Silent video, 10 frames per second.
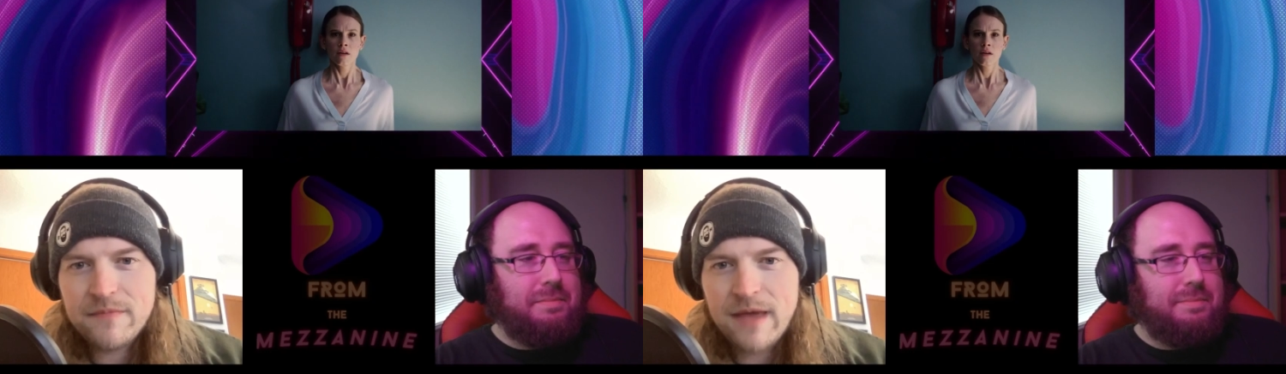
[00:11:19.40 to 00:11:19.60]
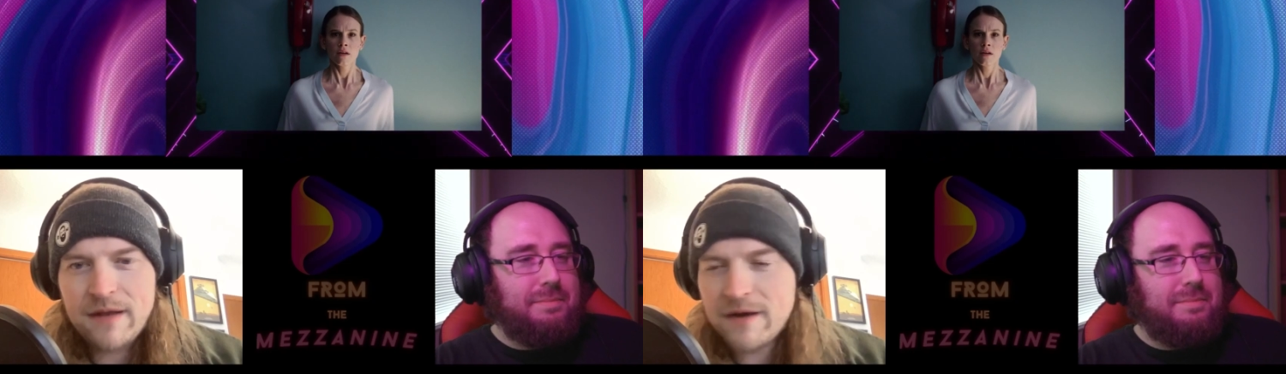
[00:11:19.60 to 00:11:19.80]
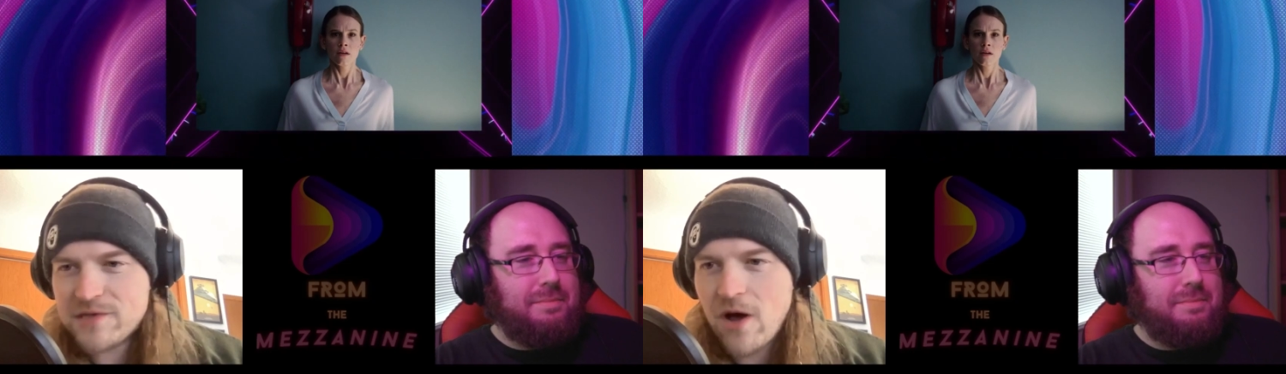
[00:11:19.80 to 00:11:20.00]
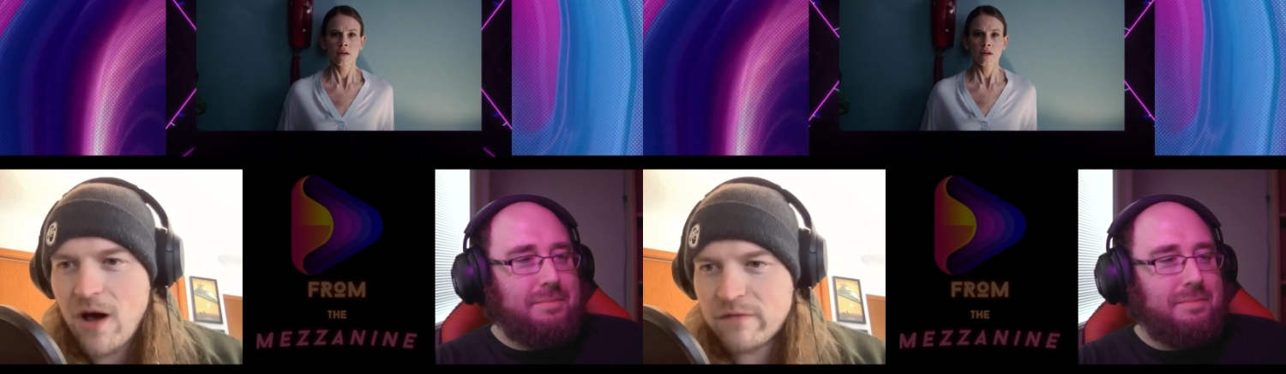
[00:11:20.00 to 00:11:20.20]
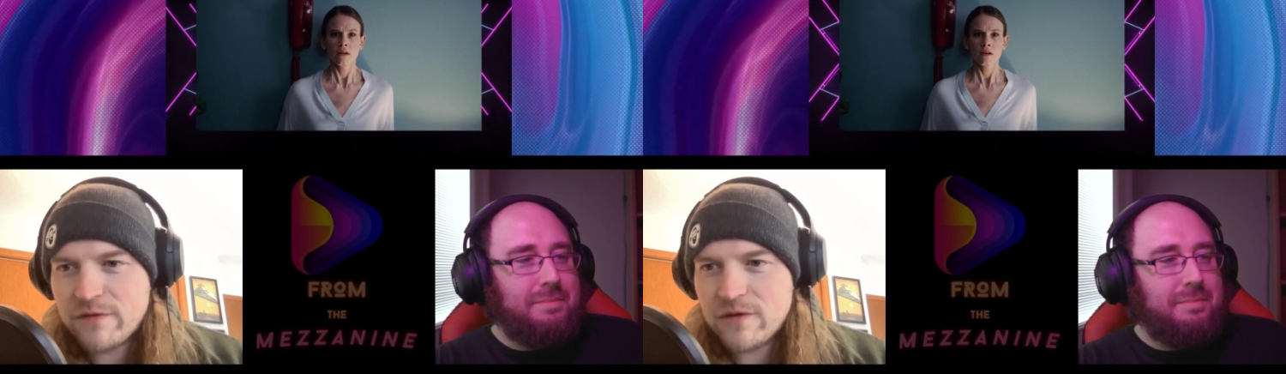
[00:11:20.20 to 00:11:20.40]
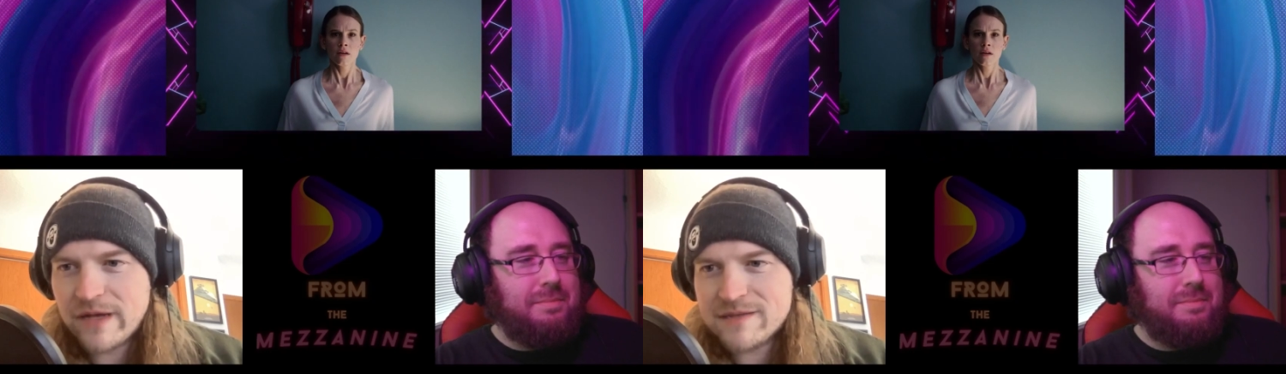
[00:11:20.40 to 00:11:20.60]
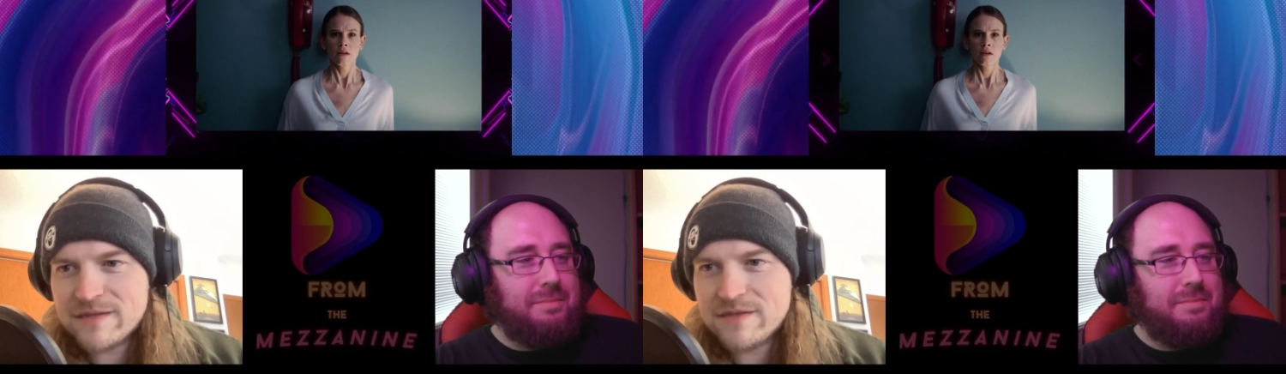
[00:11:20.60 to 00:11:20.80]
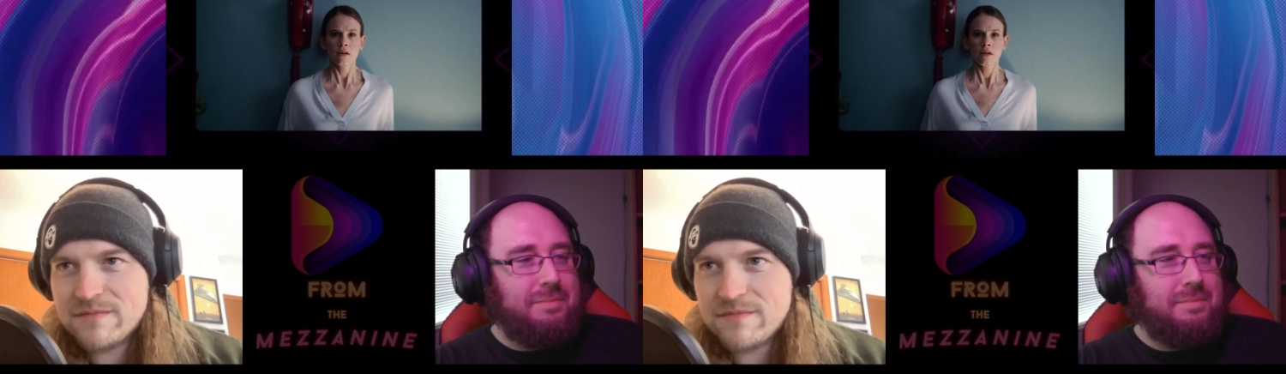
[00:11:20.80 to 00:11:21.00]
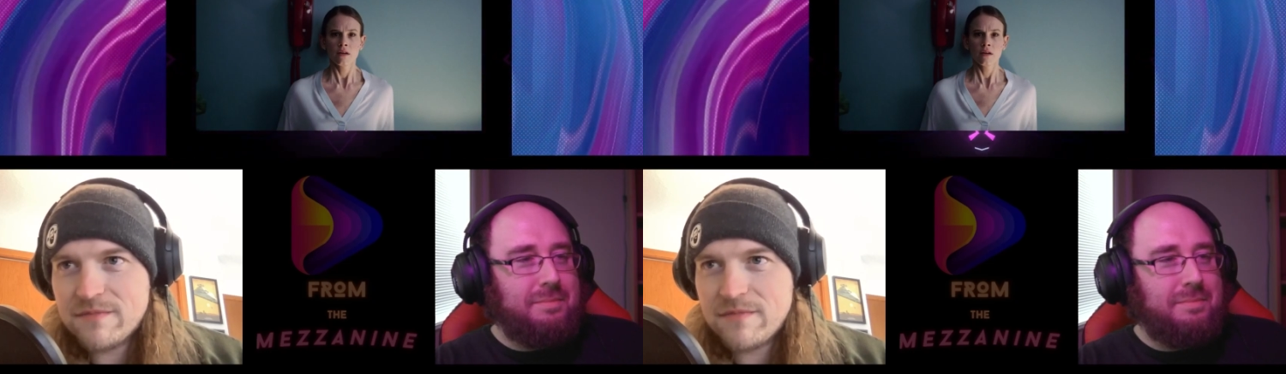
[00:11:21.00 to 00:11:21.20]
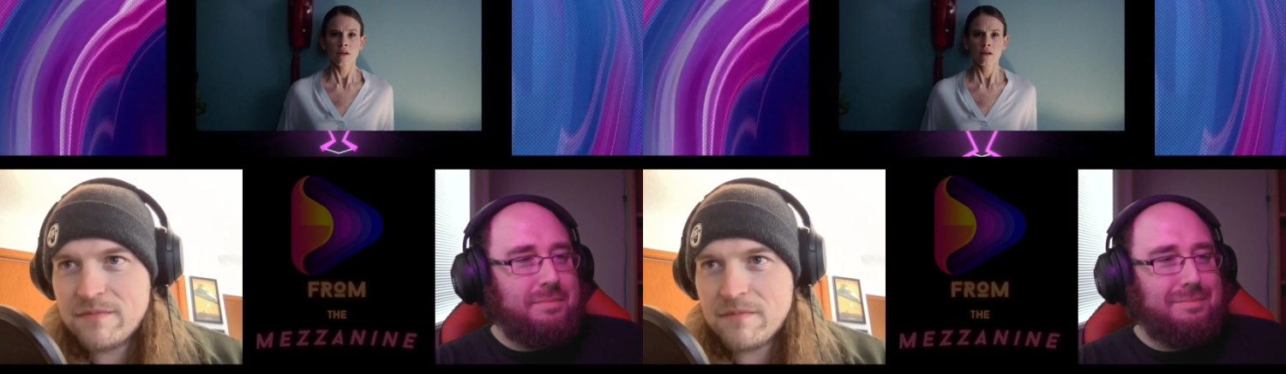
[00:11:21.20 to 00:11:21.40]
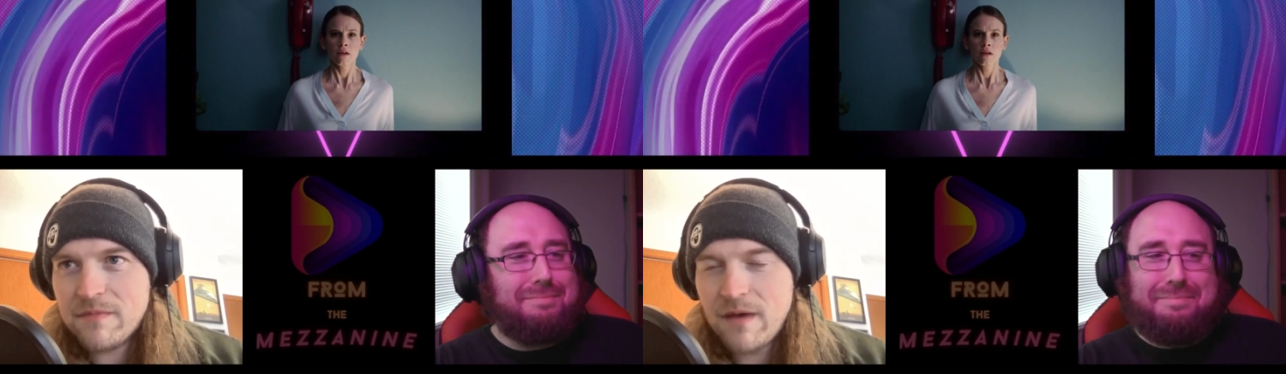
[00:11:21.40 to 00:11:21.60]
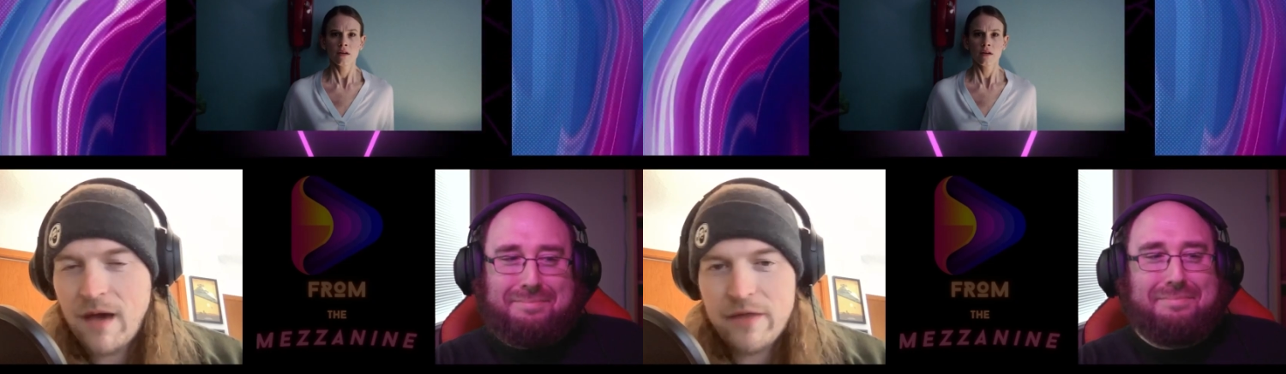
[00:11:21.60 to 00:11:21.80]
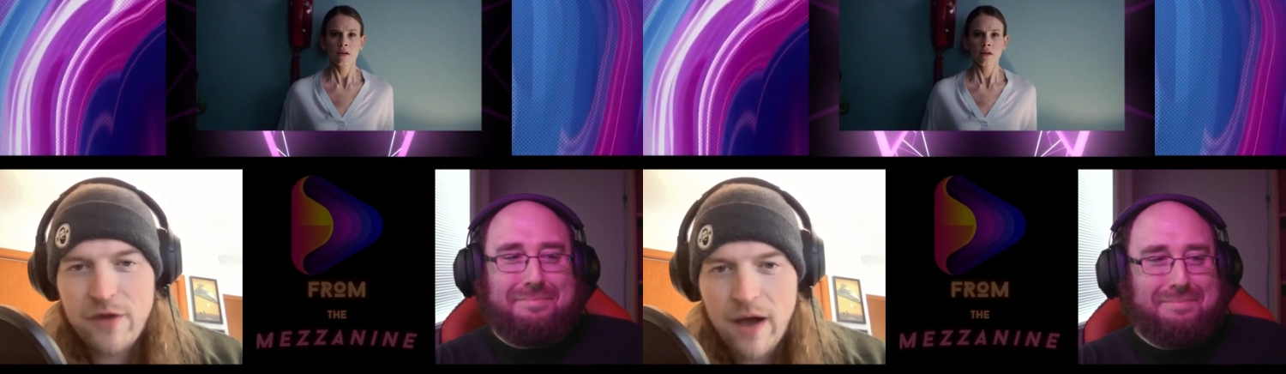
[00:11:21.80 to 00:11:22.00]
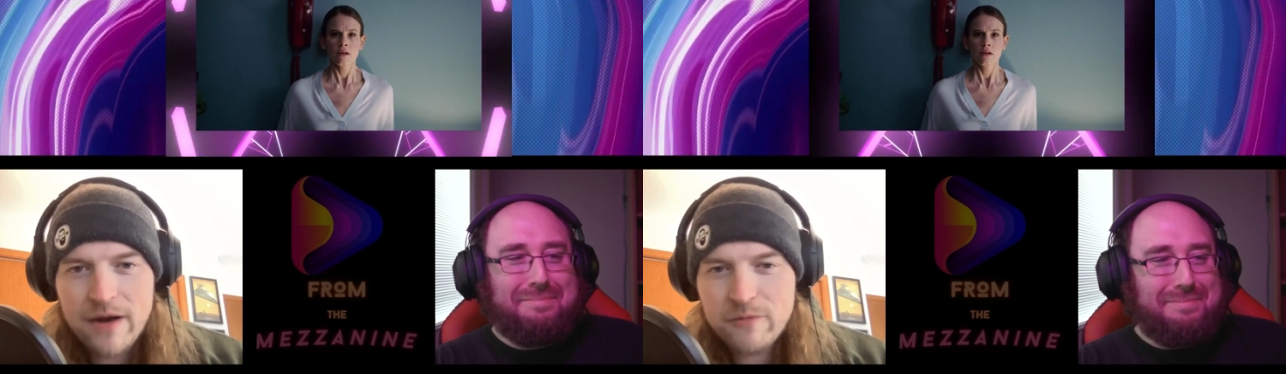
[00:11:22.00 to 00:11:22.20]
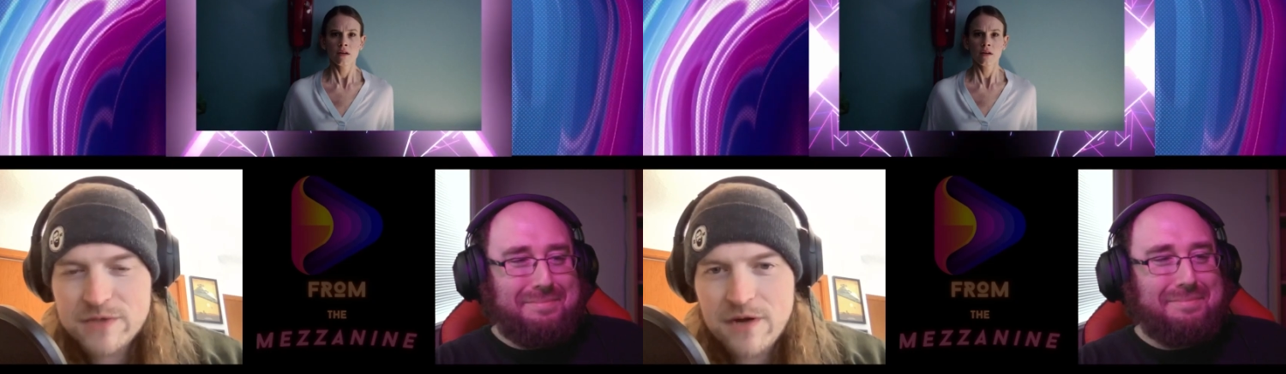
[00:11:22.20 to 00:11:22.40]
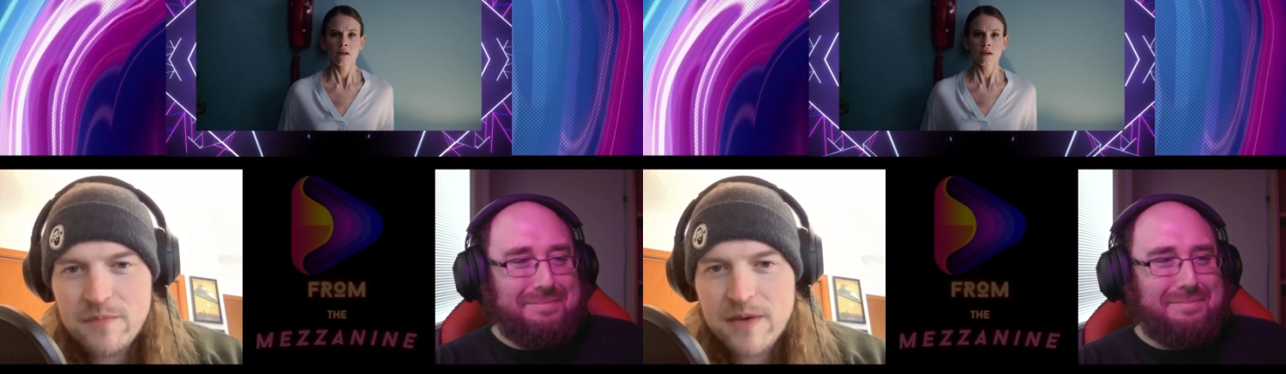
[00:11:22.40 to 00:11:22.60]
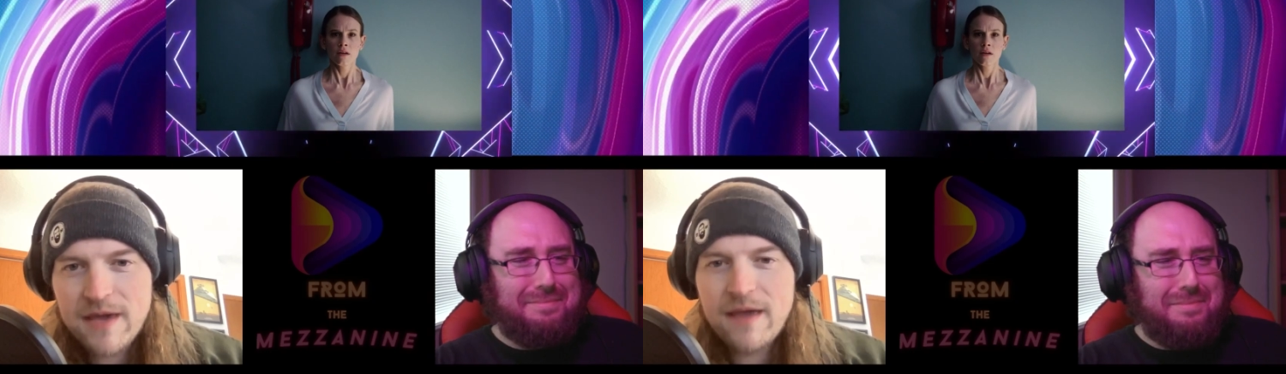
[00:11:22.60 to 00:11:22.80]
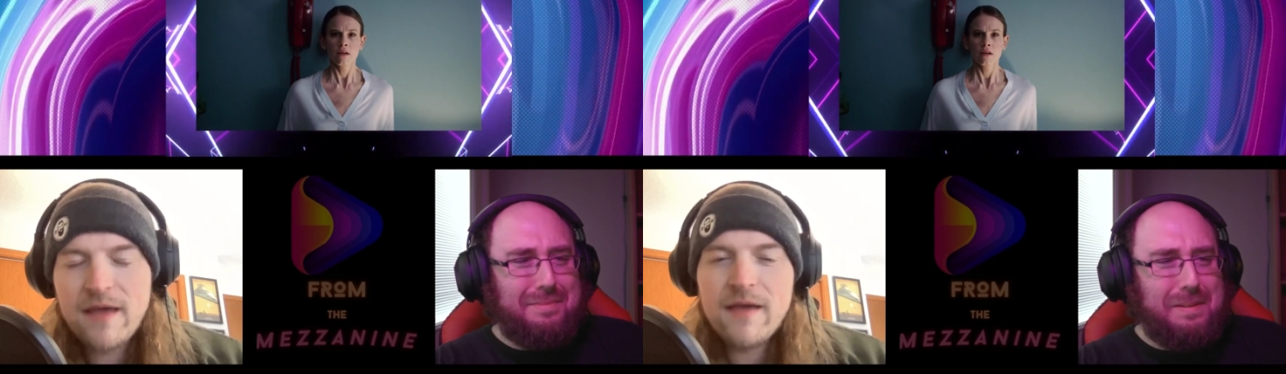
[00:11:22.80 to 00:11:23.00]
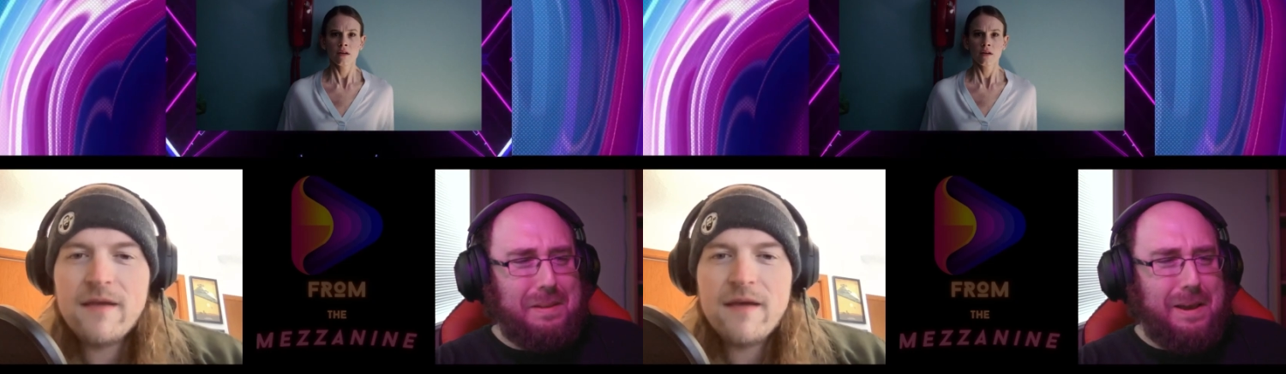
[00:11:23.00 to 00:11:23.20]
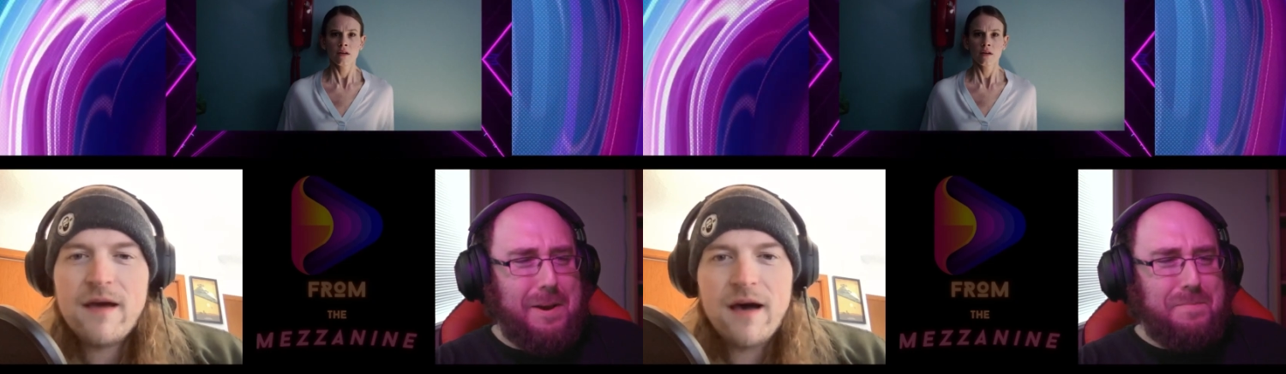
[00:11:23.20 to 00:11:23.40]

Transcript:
Speaker 1: not as awful as I thought it was going to be. Yeah.